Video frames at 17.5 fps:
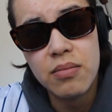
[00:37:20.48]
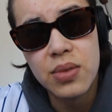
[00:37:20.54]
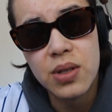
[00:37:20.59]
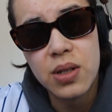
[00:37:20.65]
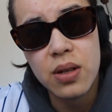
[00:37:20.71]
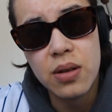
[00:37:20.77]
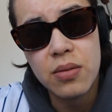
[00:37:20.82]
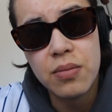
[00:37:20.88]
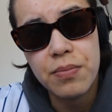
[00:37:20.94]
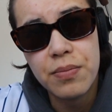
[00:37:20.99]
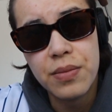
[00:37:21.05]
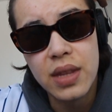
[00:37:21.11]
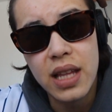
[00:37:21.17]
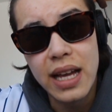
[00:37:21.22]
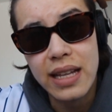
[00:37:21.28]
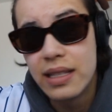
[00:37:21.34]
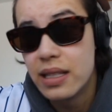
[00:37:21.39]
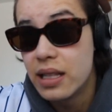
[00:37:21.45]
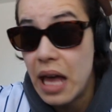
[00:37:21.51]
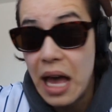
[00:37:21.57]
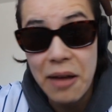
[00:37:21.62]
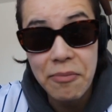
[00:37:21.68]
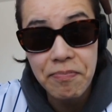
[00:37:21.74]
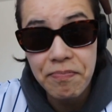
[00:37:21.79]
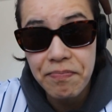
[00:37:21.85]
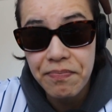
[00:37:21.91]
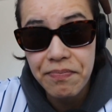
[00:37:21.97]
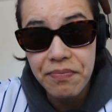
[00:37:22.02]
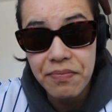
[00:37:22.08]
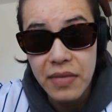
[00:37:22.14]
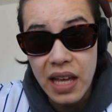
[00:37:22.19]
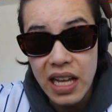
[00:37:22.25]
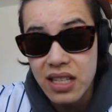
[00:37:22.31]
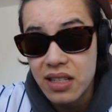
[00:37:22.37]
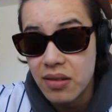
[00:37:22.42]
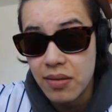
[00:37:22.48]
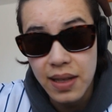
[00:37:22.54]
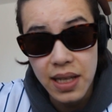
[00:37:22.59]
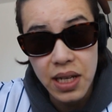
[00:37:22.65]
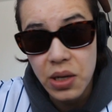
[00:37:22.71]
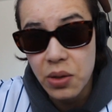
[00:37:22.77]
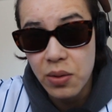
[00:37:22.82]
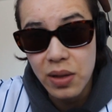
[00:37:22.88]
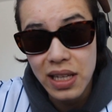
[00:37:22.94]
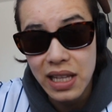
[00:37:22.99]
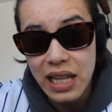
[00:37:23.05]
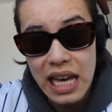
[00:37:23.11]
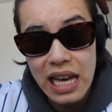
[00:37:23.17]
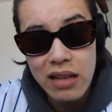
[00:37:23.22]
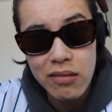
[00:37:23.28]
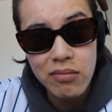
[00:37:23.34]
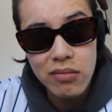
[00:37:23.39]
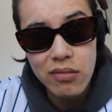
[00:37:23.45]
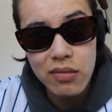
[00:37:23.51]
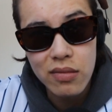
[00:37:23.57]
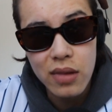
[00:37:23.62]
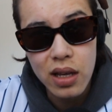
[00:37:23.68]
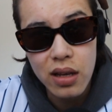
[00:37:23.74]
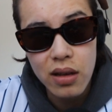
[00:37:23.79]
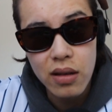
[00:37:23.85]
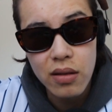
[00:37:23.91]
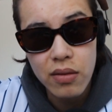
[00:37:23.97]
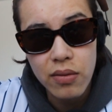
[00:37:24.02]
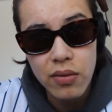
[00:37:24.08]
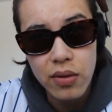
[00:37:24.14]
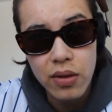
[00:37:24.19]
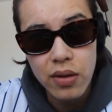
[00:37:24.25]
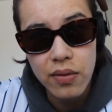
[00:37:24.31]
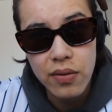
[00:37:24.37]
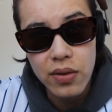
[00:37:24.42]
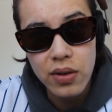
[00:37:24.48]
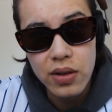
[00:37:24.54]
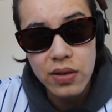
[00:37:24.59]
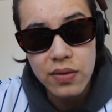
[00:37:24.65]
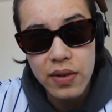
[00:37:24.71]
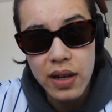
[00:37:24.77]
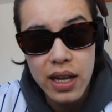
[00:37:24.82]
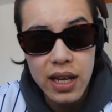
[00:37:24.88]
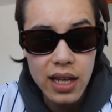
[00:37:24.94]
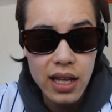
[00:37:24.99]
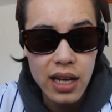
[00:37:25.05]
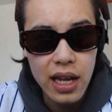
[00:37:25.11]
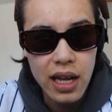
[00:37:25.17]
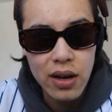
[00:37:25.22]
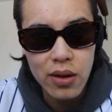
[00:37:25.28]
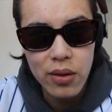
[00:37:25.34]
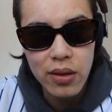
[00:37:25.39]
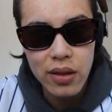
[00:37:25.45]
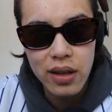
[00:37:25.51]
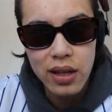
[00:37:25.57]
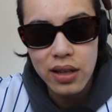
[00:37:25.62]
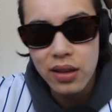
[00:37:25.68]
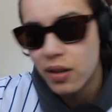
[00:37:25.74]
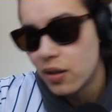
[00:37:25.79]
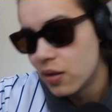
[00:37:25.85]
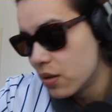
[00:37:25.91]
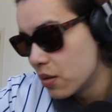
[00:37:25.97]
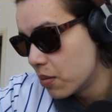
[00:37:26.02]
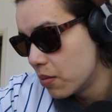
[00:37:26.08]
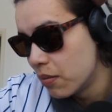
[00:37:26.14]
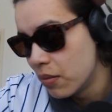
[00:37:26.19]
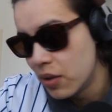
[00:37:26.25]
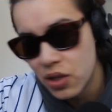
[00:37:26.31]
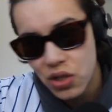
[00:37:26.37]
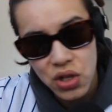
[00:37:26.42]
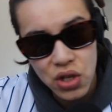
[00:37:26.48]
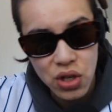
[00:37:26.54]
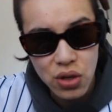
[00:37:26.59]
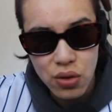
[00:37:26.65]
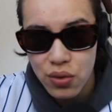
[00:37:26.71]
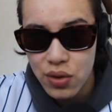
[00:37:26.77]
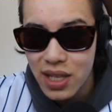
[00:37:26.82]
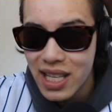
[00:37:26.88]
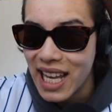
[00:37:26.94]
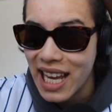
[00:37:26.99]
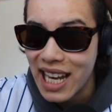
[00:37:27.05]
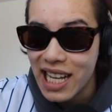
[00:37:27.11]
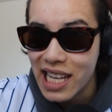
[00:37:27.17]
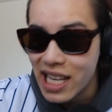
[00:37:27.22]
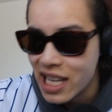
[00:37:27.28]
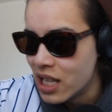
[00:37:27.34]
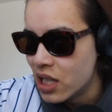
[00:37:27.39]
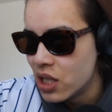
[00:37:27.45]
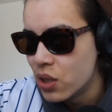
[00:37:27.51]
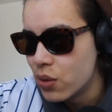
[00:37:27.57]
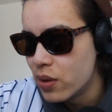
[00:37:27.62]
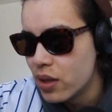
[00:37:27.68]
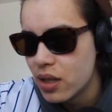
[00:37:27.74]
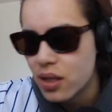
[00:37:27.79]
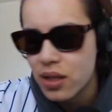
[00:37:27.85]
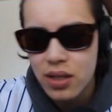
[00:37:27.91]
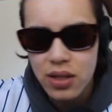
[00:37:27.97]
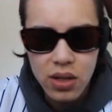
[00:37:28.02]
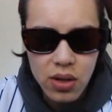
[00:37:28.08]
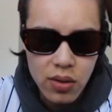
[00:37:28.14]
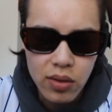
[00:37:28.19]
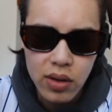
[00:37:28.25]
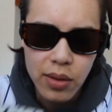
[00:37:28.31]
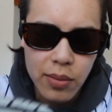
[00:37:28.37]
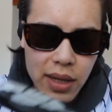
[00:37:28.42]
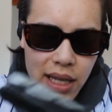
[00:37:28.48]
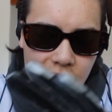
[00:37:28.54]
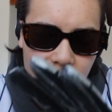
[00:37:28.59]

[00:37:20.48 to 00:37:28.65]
So that's that. That's literally that for the first fight, and I don't think there's much use getting into it. So let me